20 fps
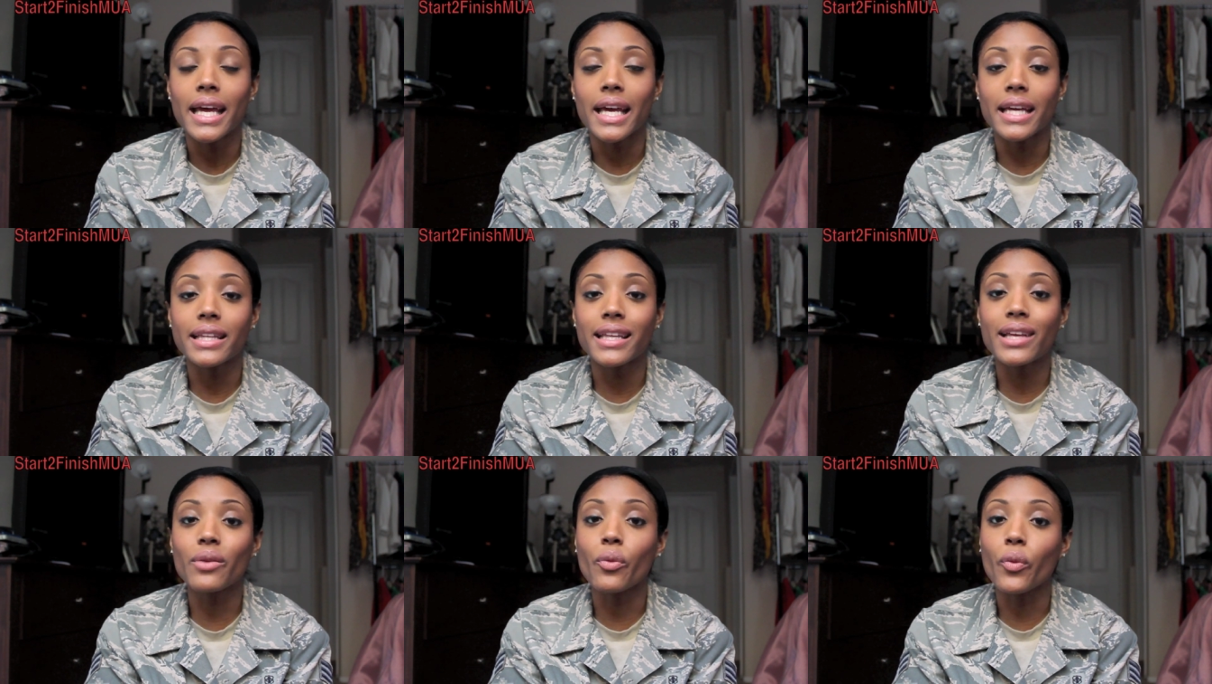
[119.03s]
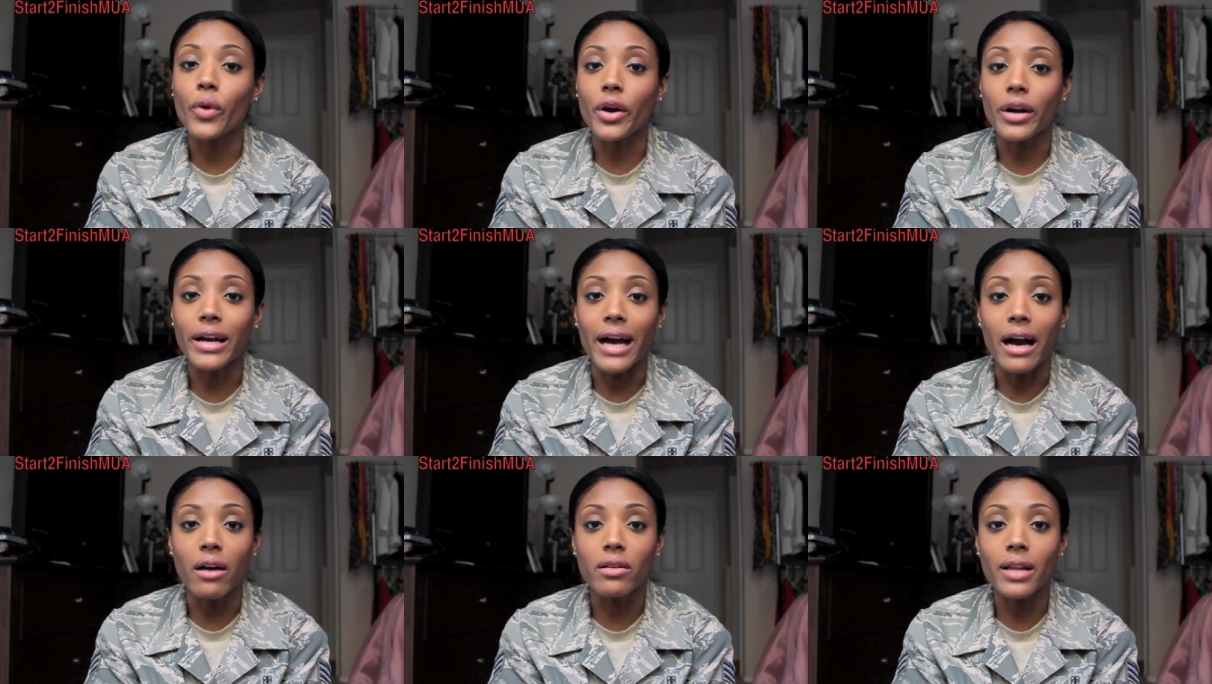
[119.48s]
It didn't
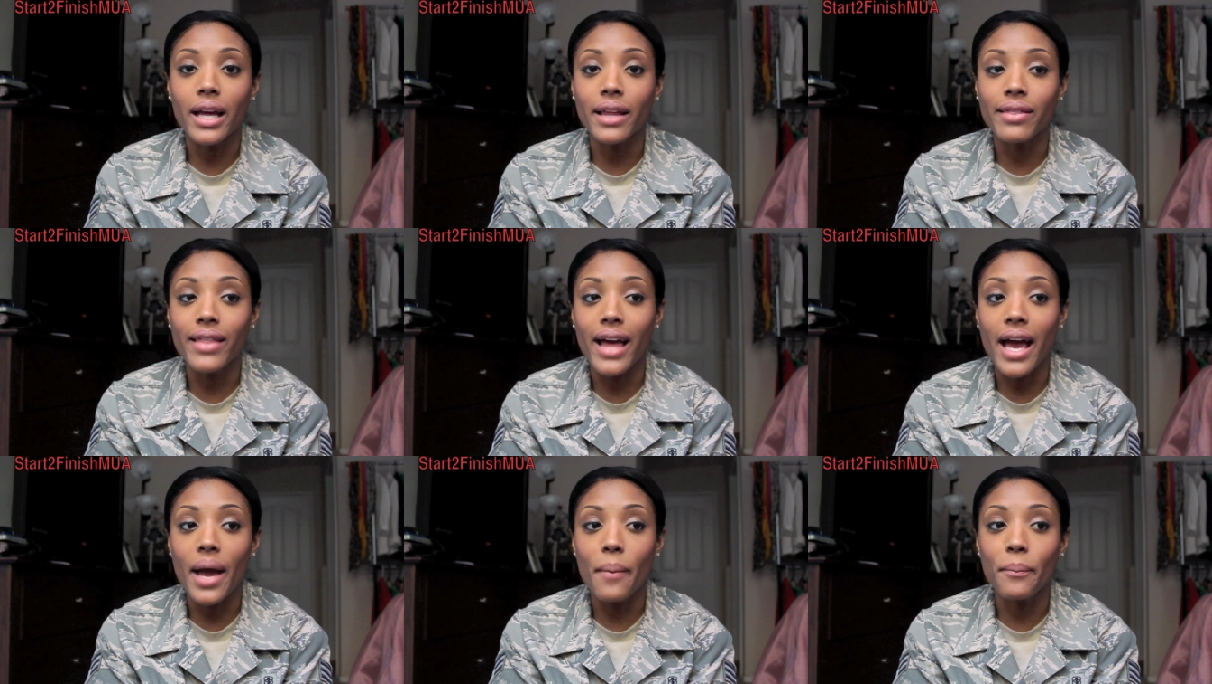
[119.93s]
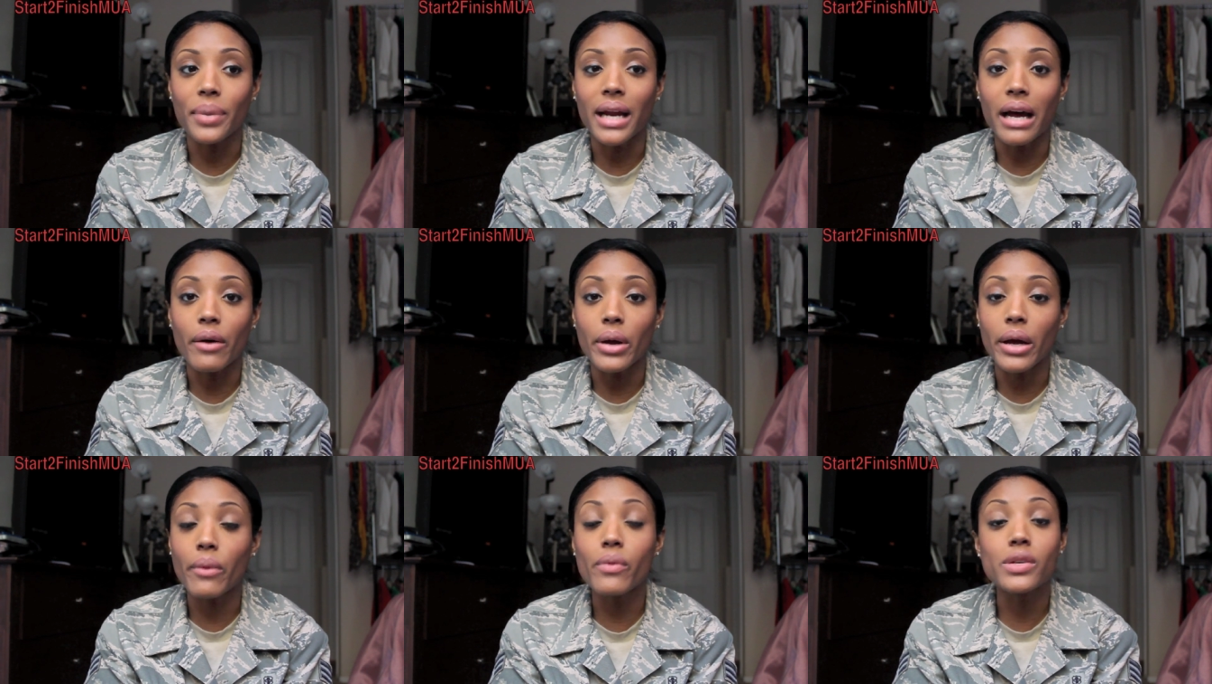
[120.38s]
work out like that,
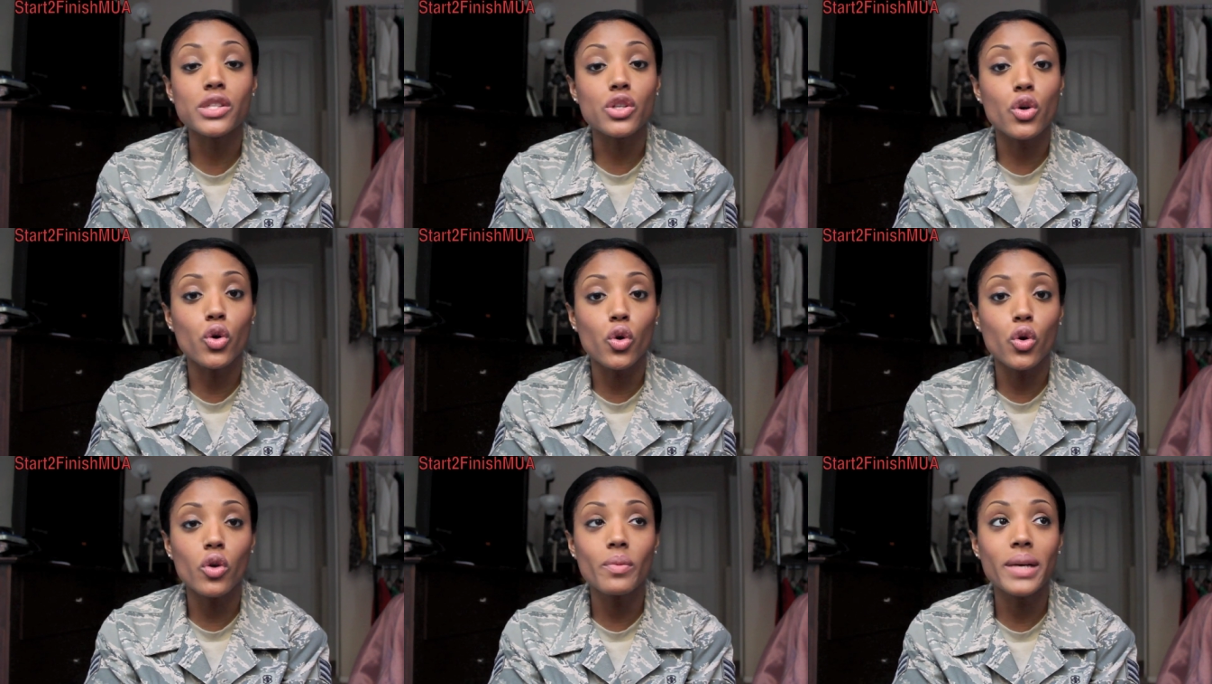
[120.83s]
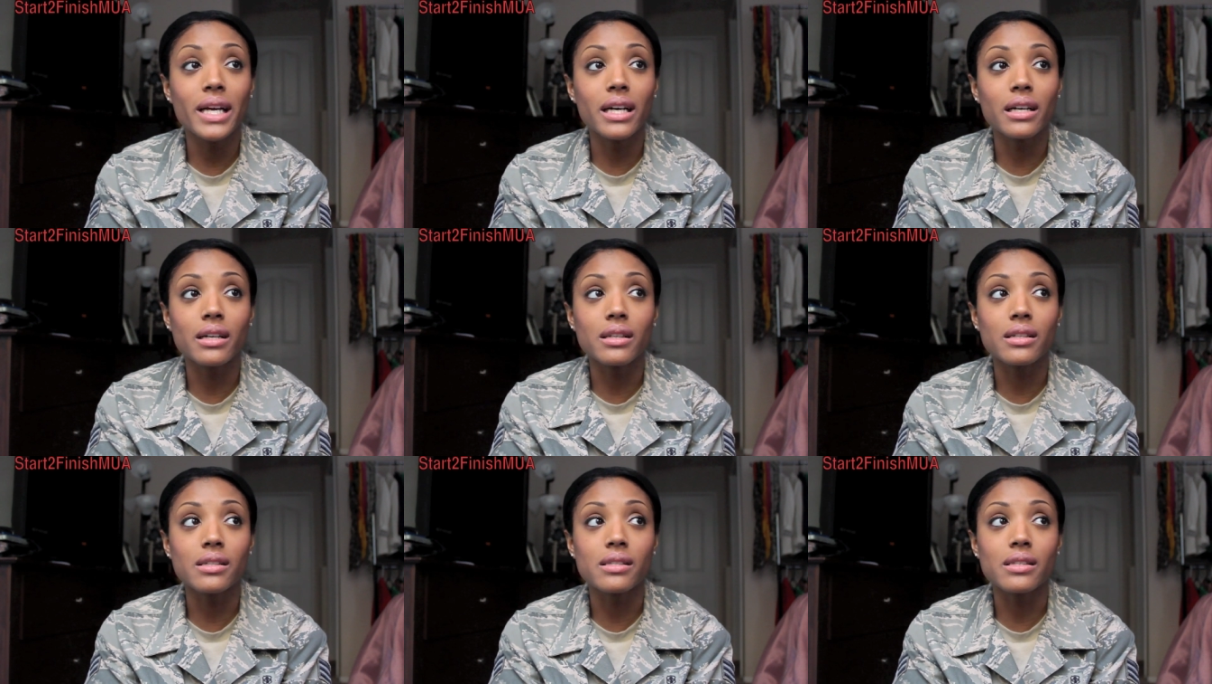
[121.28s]
but it was cool
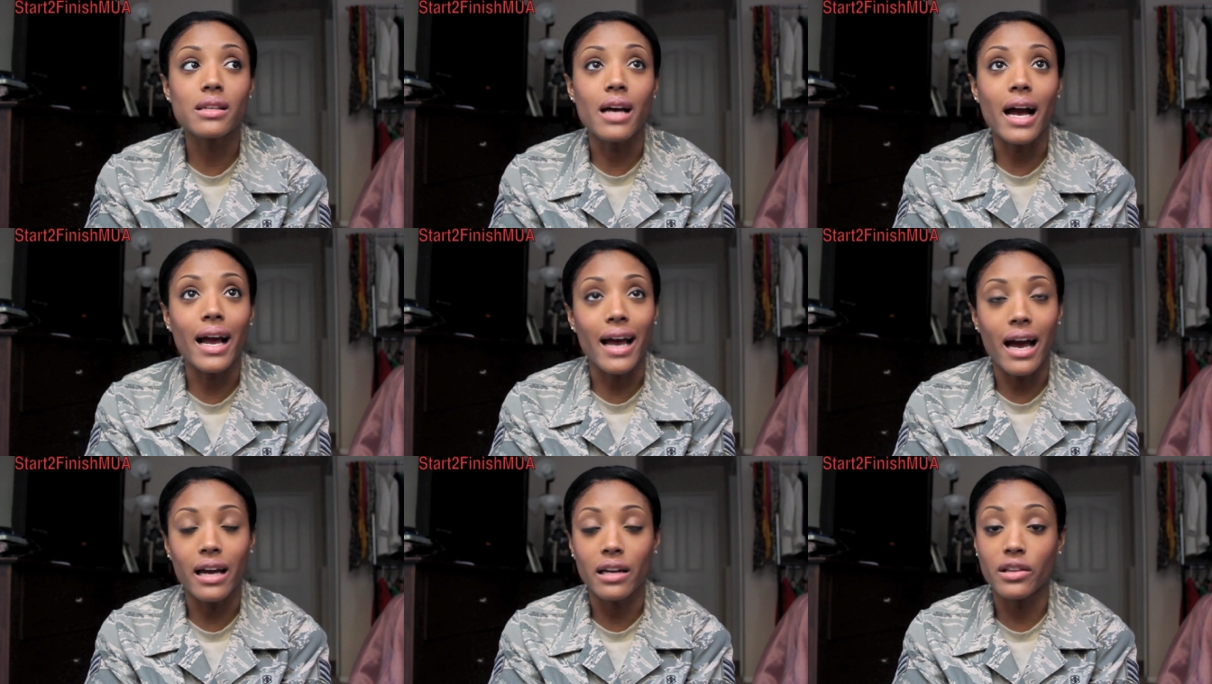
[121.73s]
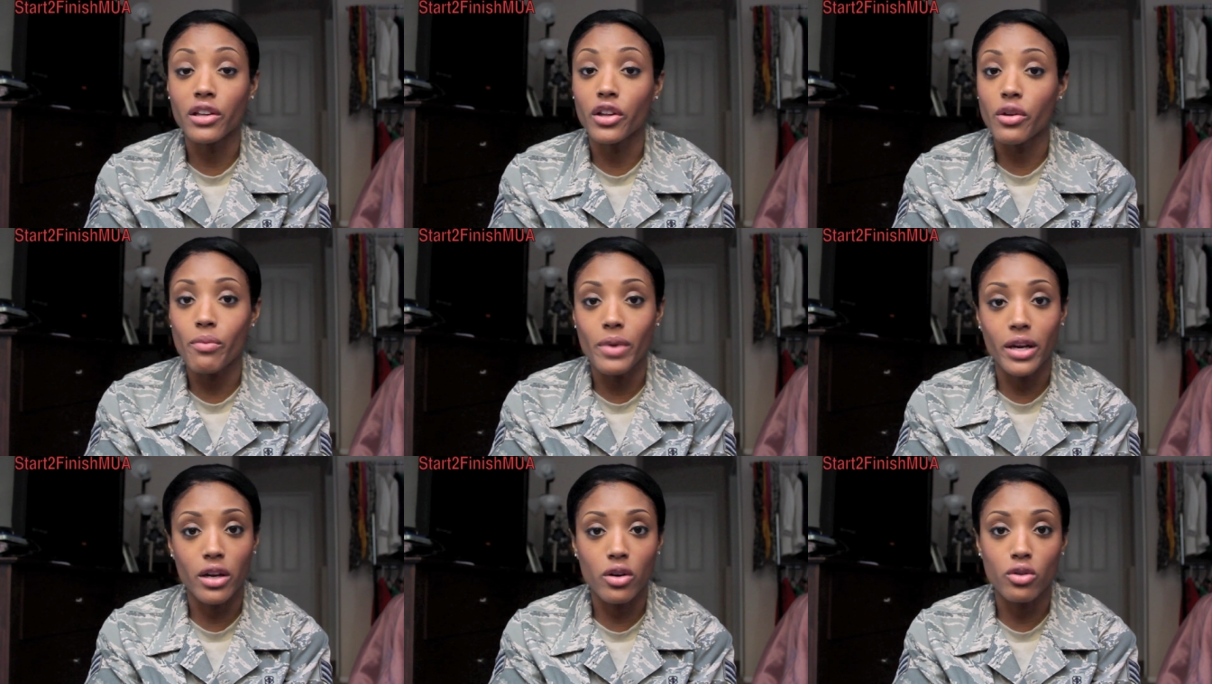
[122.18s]
because I got
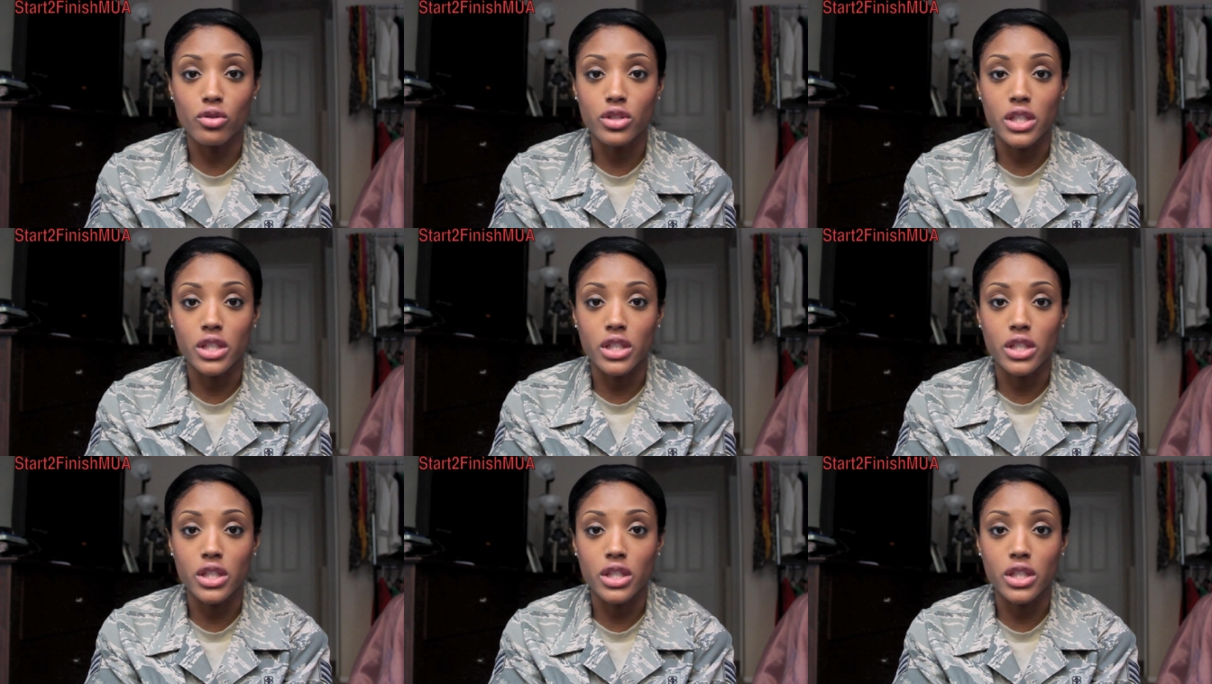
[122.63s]
another medical